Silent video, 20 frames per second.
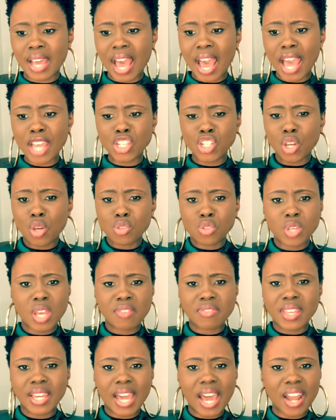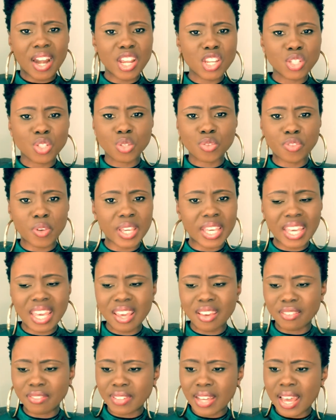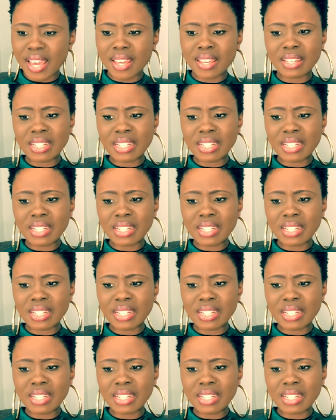chose to have the courage to forgive. I